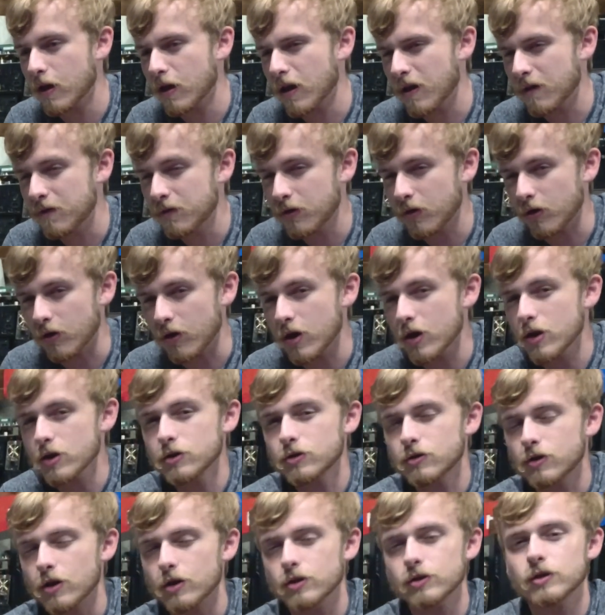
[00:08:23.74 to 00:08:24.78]
if you're
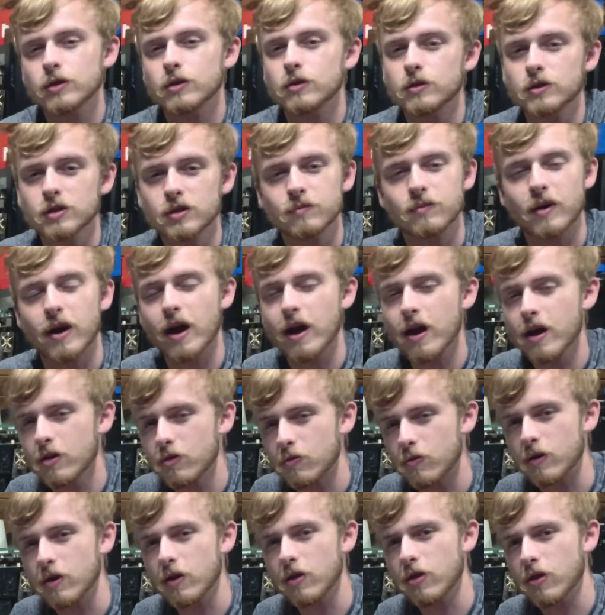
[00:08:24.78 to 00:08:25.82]
interested, you should buy a
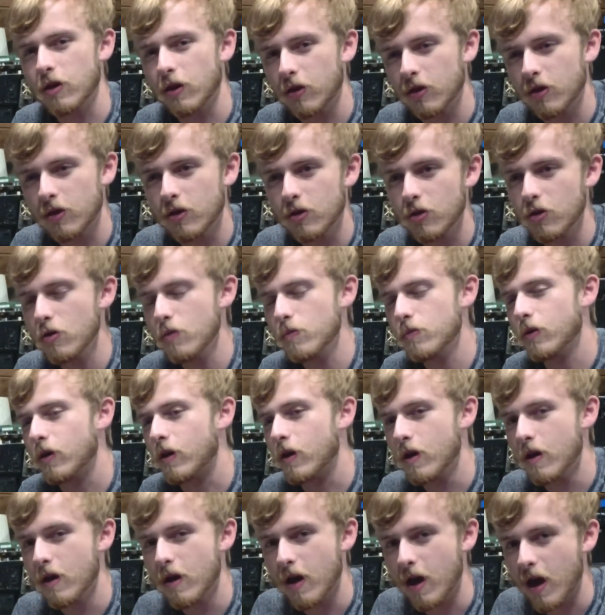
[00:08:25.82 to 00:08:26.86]
2060 Super,
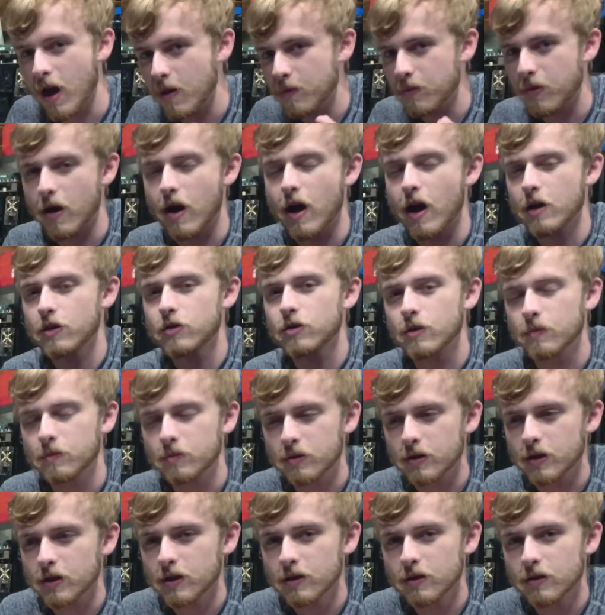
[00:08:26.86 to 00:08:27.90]
and
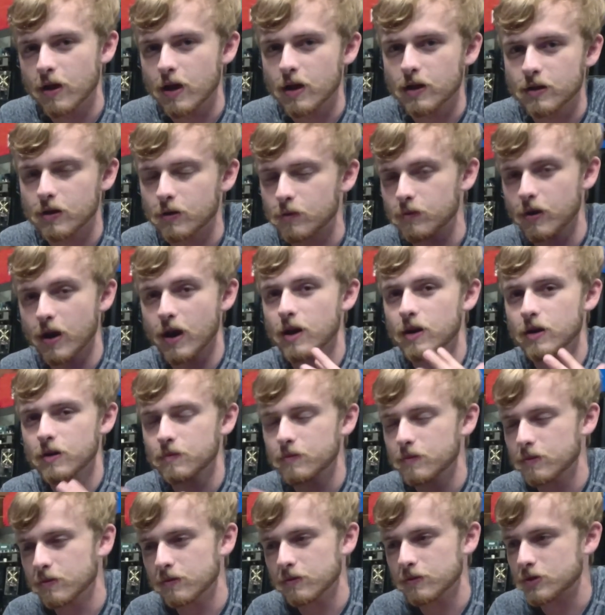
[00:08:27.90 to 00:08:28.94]
possibly, like a
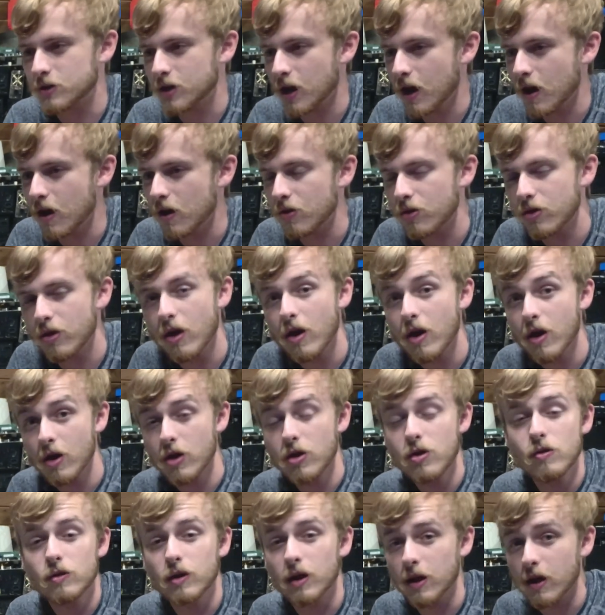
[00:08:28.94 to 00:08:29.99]
random chance,
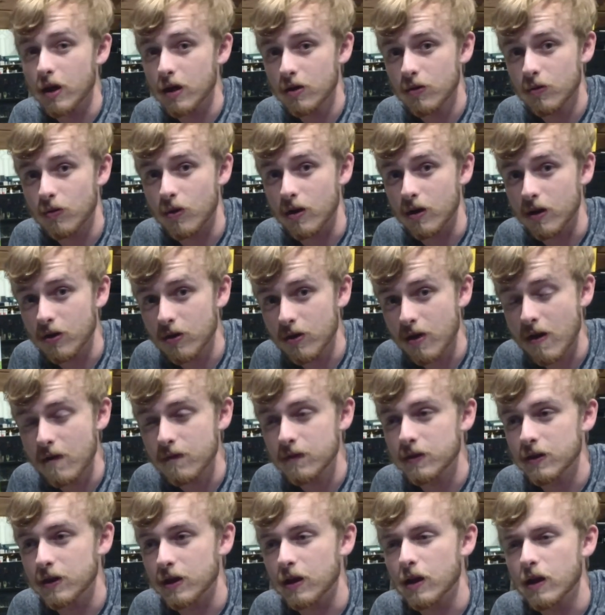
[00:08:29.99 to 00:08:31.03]
you get a
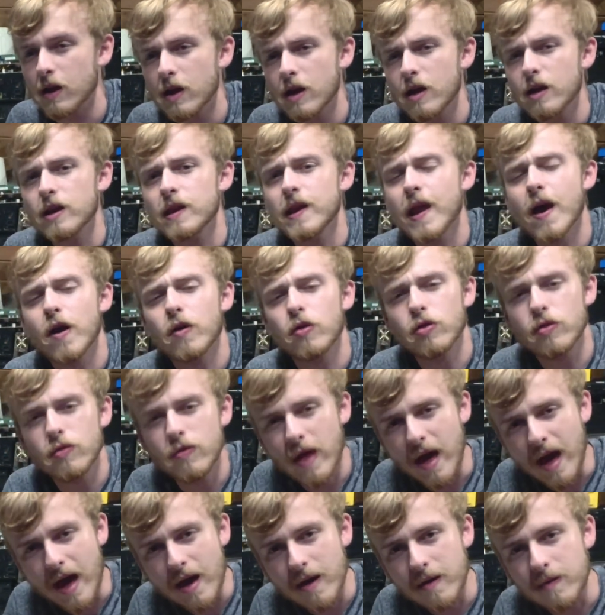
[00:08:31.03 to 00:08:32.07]
2070. Now,
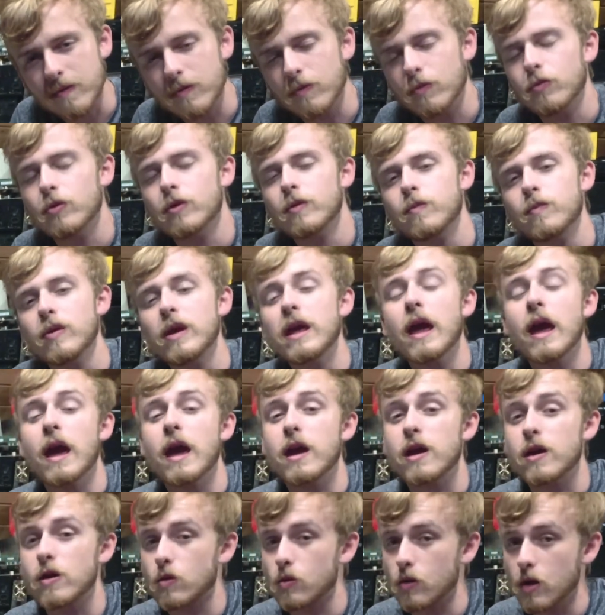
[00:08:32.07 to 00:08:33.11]
that would be
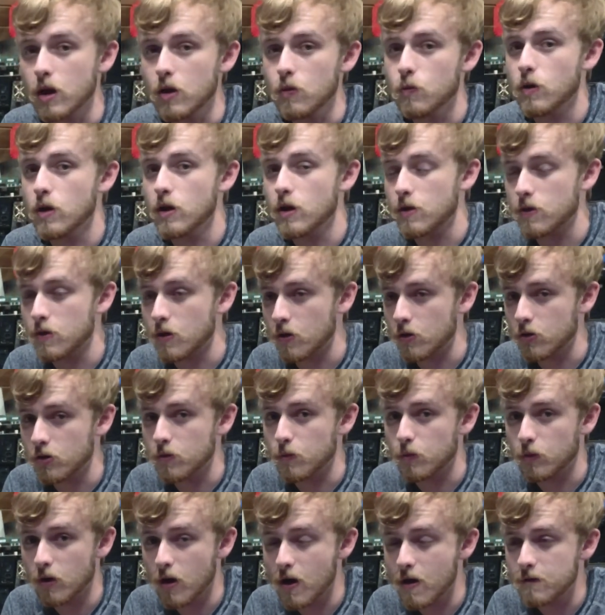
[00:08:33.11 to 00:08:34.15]
a great way to sell
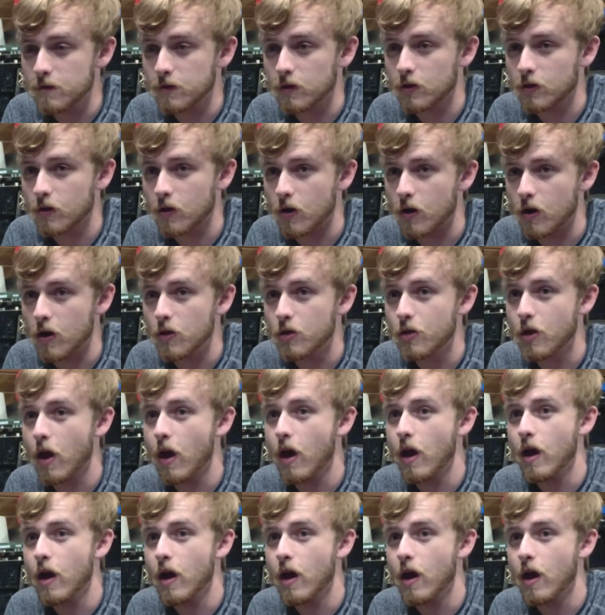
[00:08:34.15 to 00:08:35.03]
some graphics cards,